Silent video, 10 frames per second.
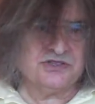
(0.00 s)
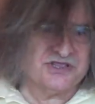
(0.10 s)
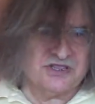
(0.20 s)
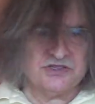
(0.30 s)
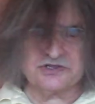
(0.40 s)

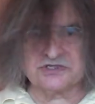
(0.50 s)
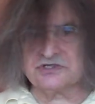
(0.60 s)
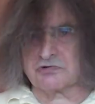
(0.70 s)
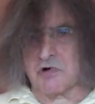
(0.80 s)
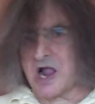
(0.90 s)
you
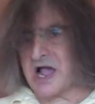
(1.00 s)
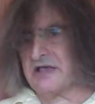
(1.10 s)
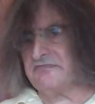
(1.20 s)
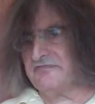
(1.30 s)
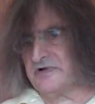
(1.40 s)
can
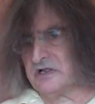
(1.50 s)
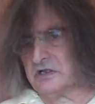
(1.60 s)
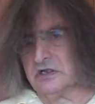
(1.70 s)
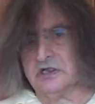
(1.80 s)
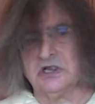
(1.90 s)
derive a
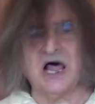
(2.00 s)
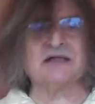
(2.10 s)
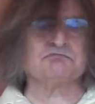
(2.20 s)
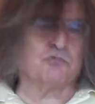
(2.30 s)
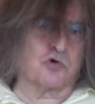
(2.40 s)

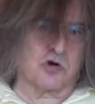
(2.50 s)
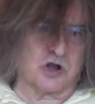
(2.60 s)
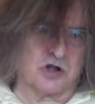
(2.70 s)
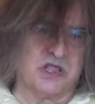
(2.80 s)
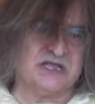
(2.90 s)
lot
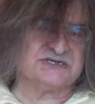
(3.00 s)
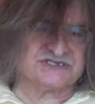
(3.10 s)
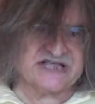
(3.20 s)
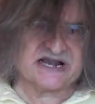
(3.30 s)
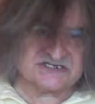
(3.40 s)
more
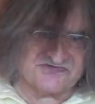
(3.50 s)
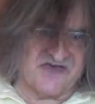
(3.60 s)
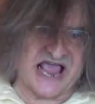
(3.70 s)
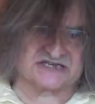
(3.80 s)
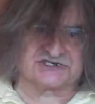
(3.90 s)

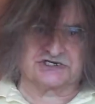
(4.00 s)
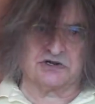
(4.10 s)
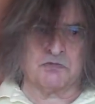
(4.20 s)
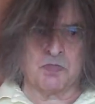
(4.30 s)
satisfaction